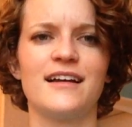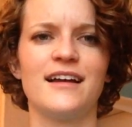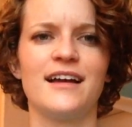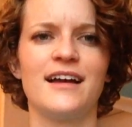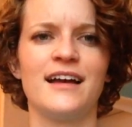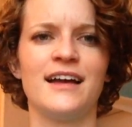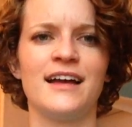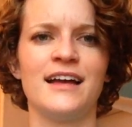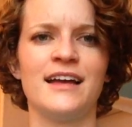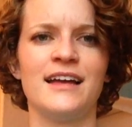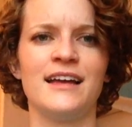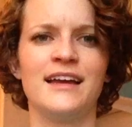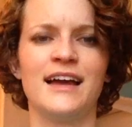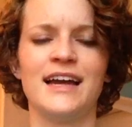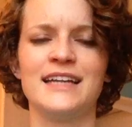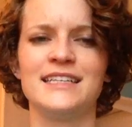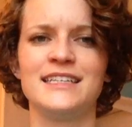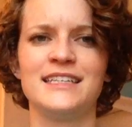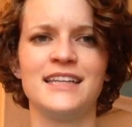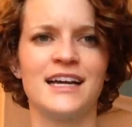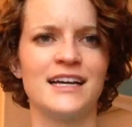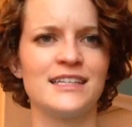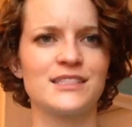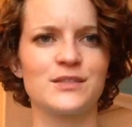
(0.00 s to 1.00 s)
I did
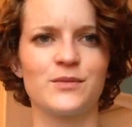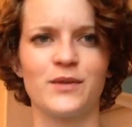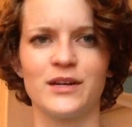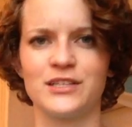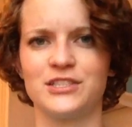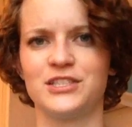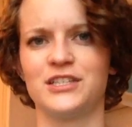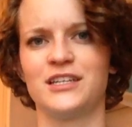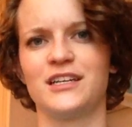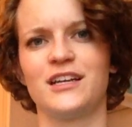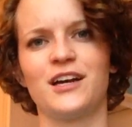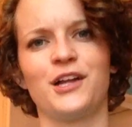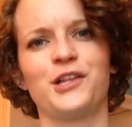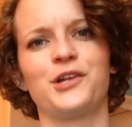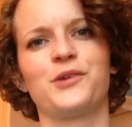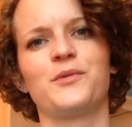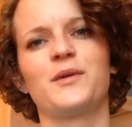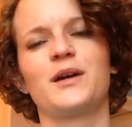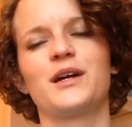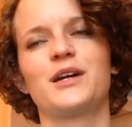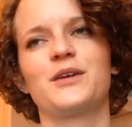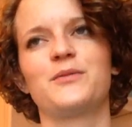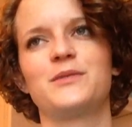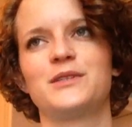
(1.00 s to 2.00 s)
not swatch in color
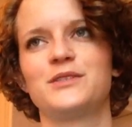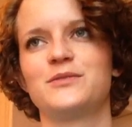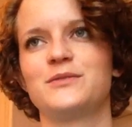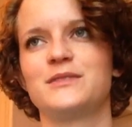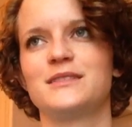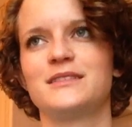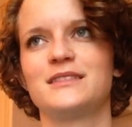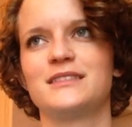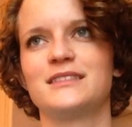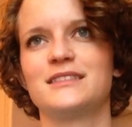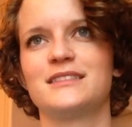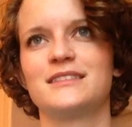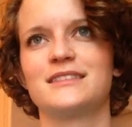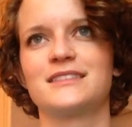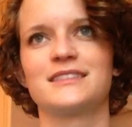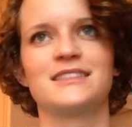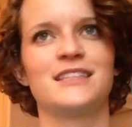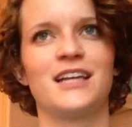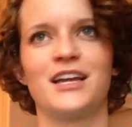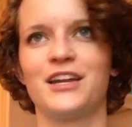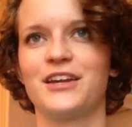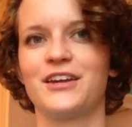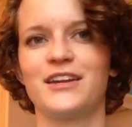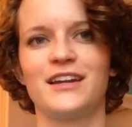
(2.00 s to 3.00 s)
work, which was
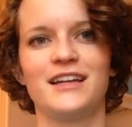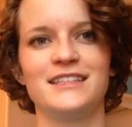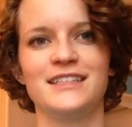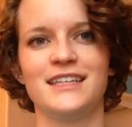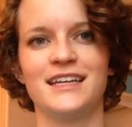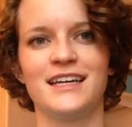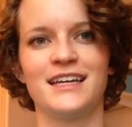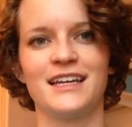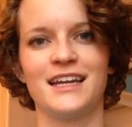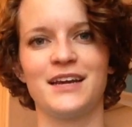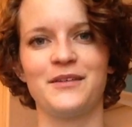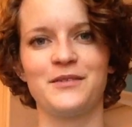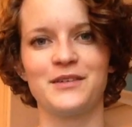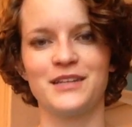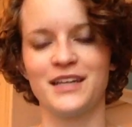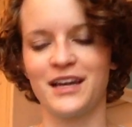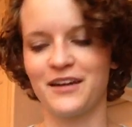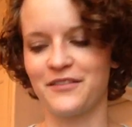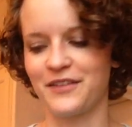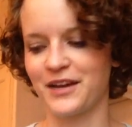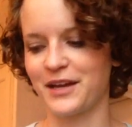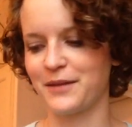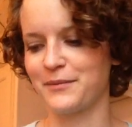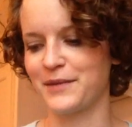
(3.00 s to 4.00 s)
not a good idea, and I would
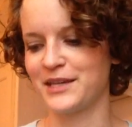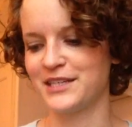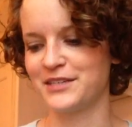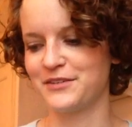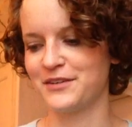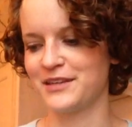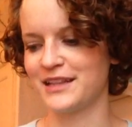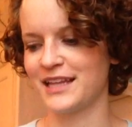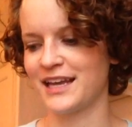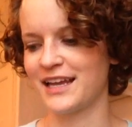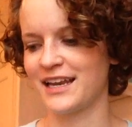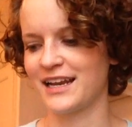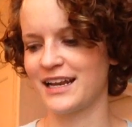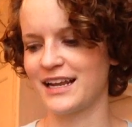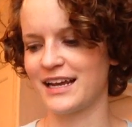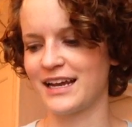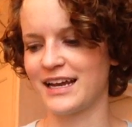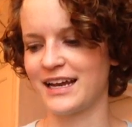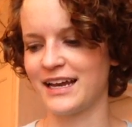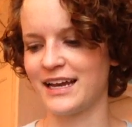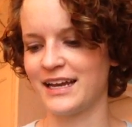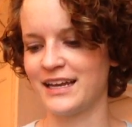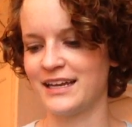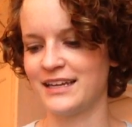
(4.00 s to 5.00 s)
not recommend doing that.
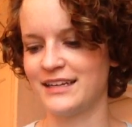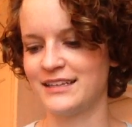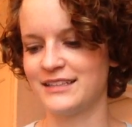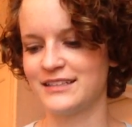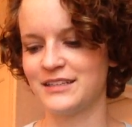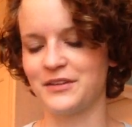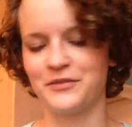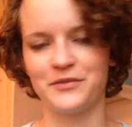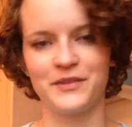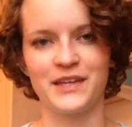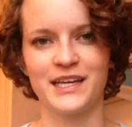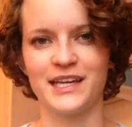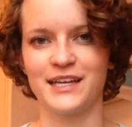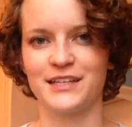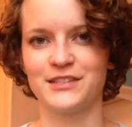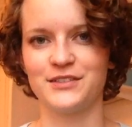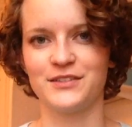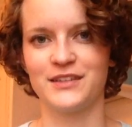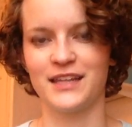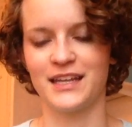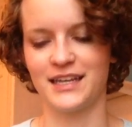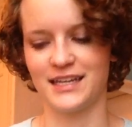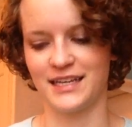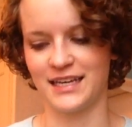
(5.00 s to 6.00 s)
I don't think I'll
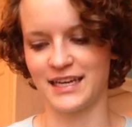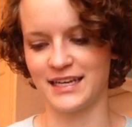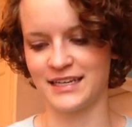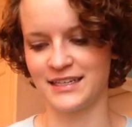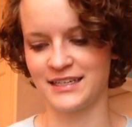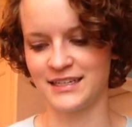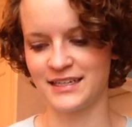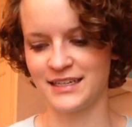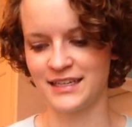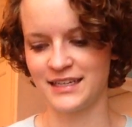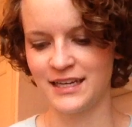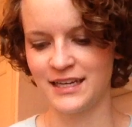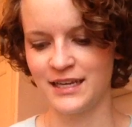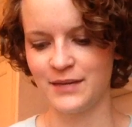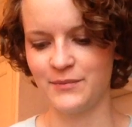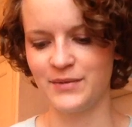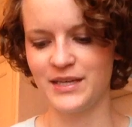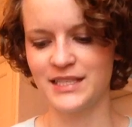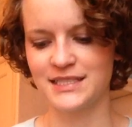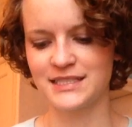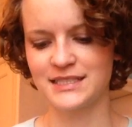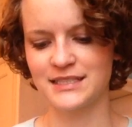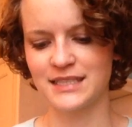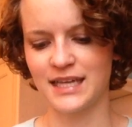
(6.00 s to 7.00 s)
do that again,
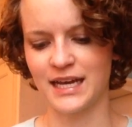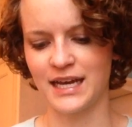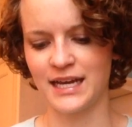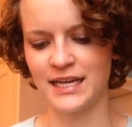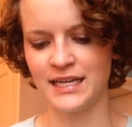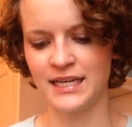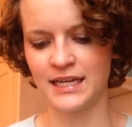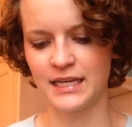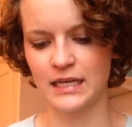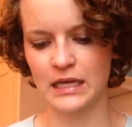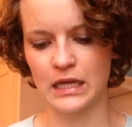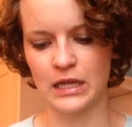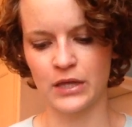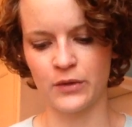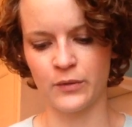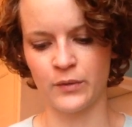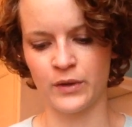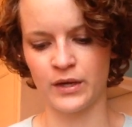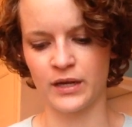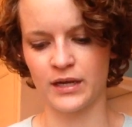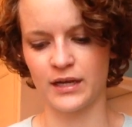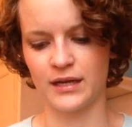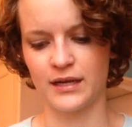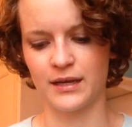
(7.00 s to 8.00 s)
because I knit color
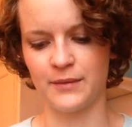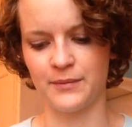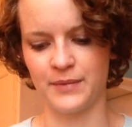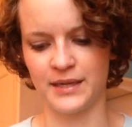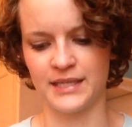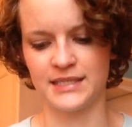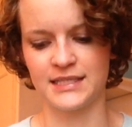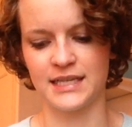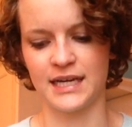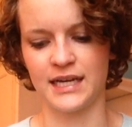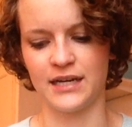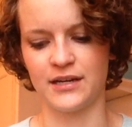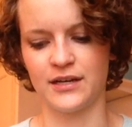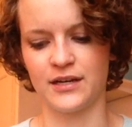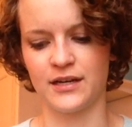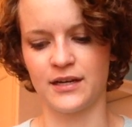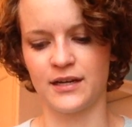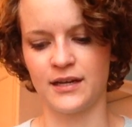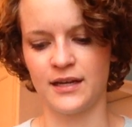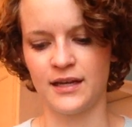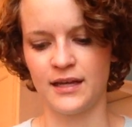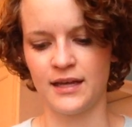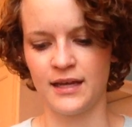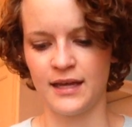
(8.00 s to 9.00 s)
work a bit tighter,
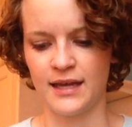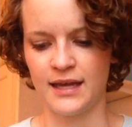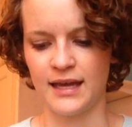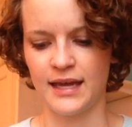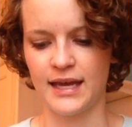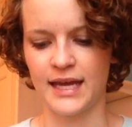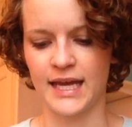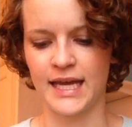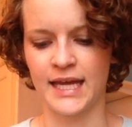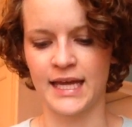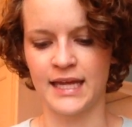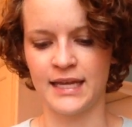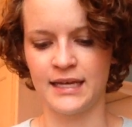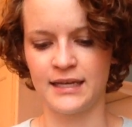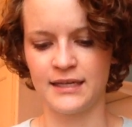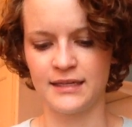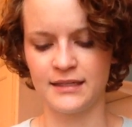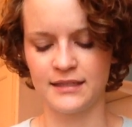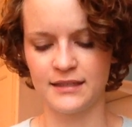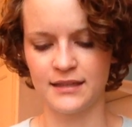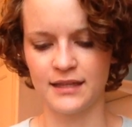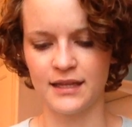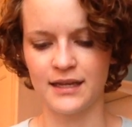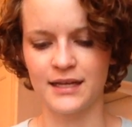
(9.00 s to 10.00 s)

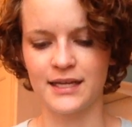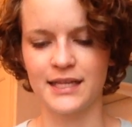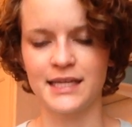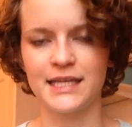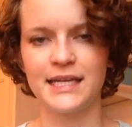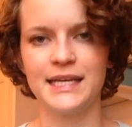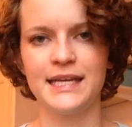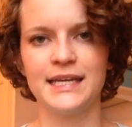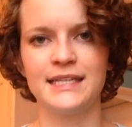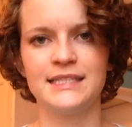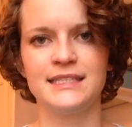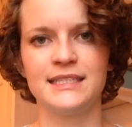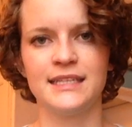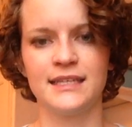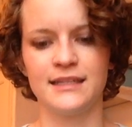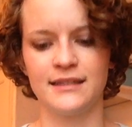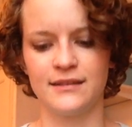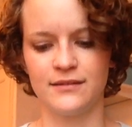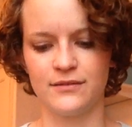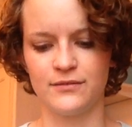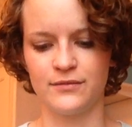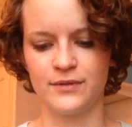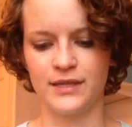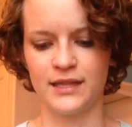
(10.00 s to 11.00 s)
and luckily it
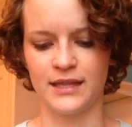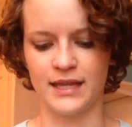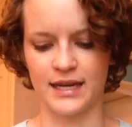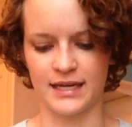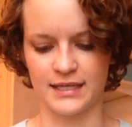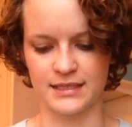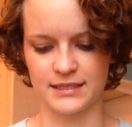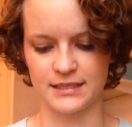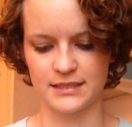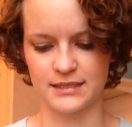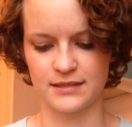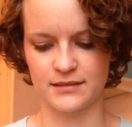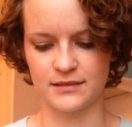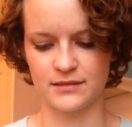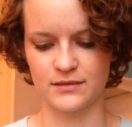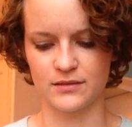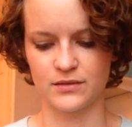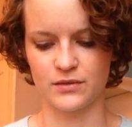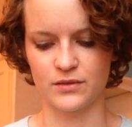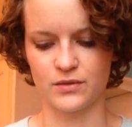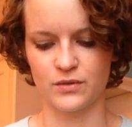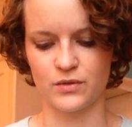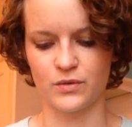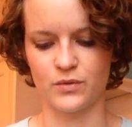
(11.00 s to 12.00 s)
did relax
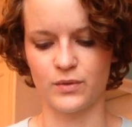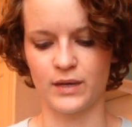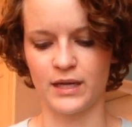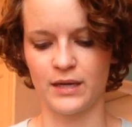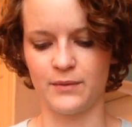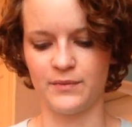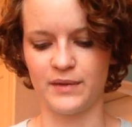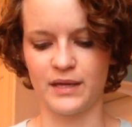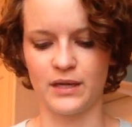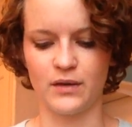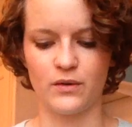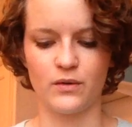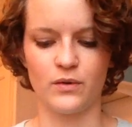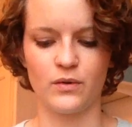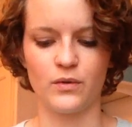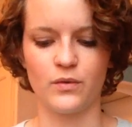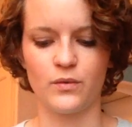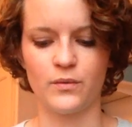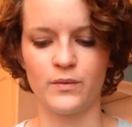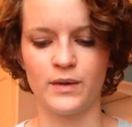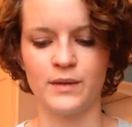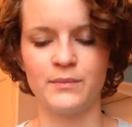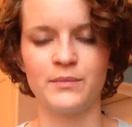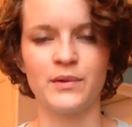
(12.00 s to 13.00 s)
quite a bit
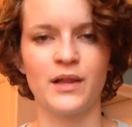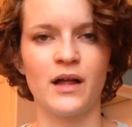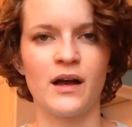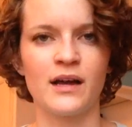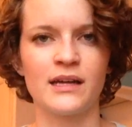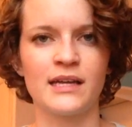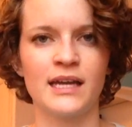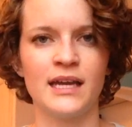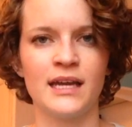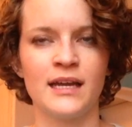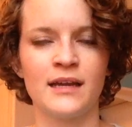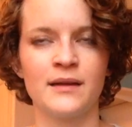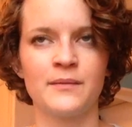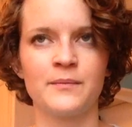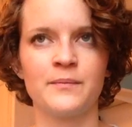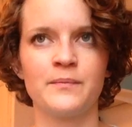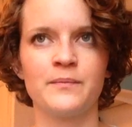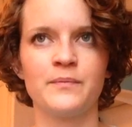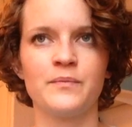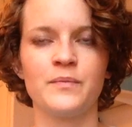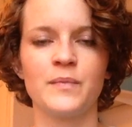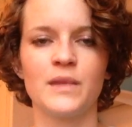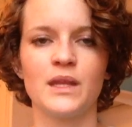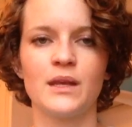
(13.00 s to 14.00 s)
when blocking,
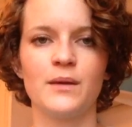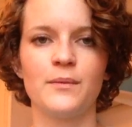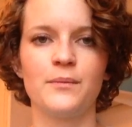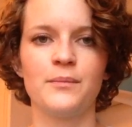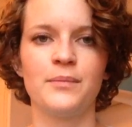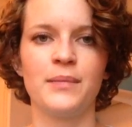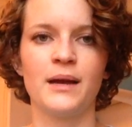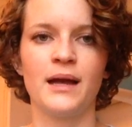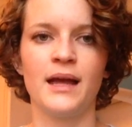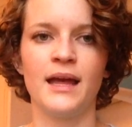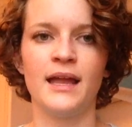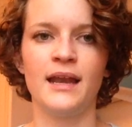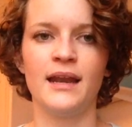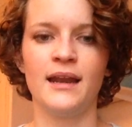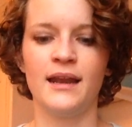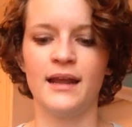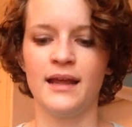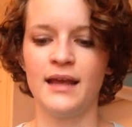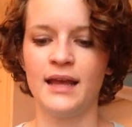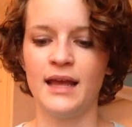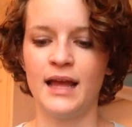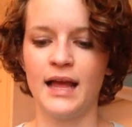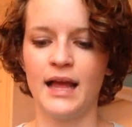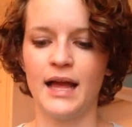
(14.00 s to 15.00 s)
but
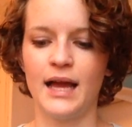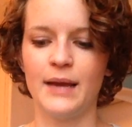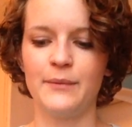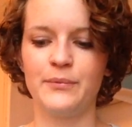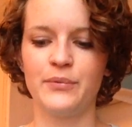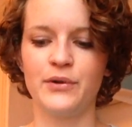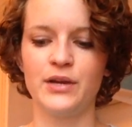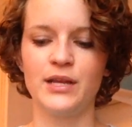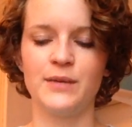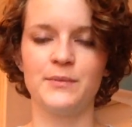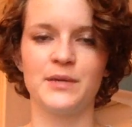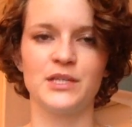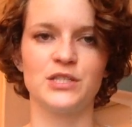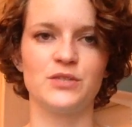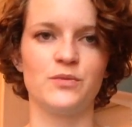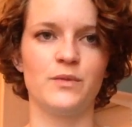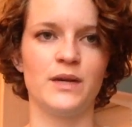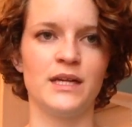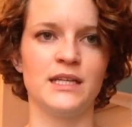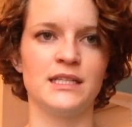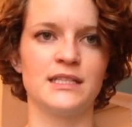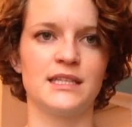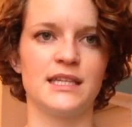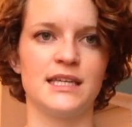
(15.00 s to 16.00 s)
I pretty much
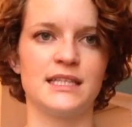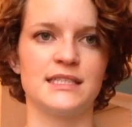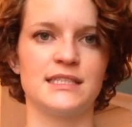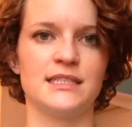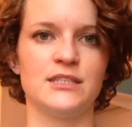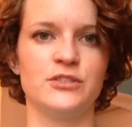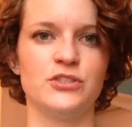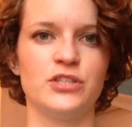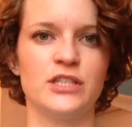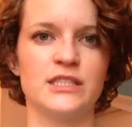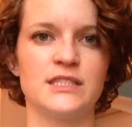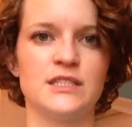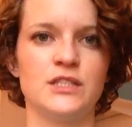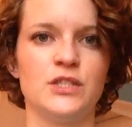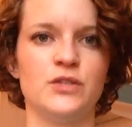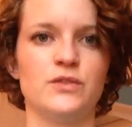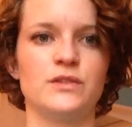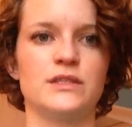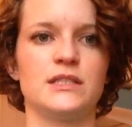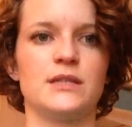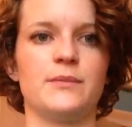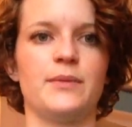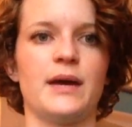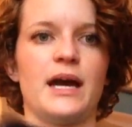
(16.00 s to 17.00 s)
winged this and just
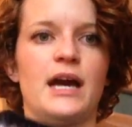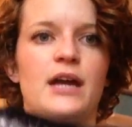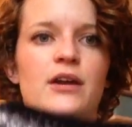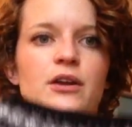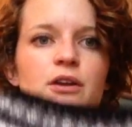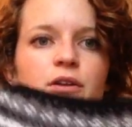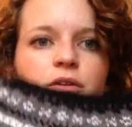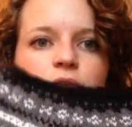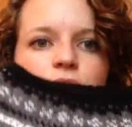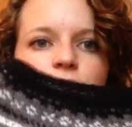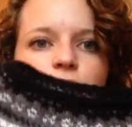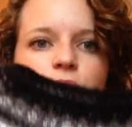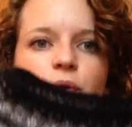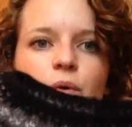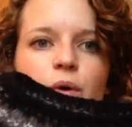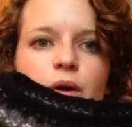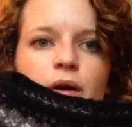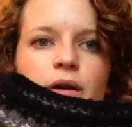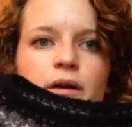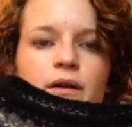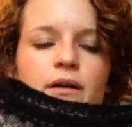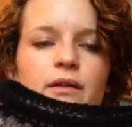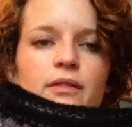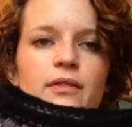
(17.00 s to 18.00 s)
used the pattern
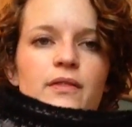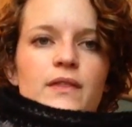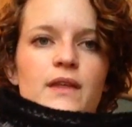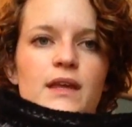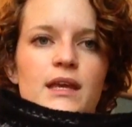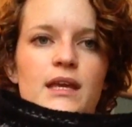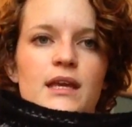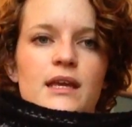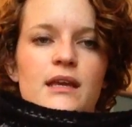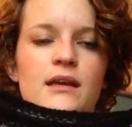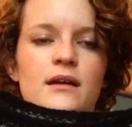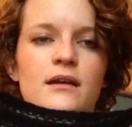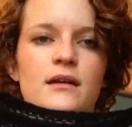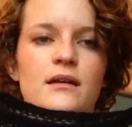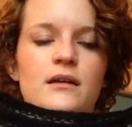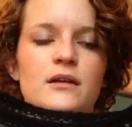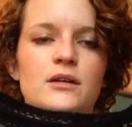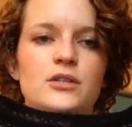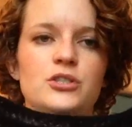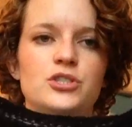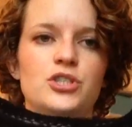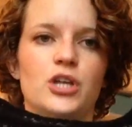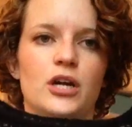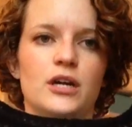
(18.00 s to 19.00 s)
for the
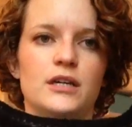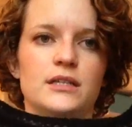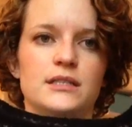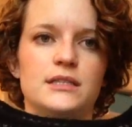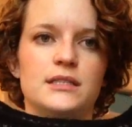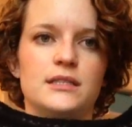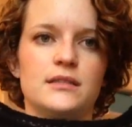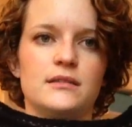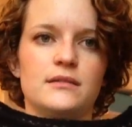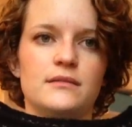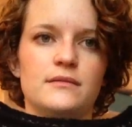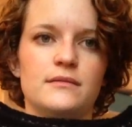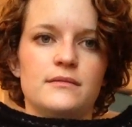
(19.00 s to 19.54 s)
chart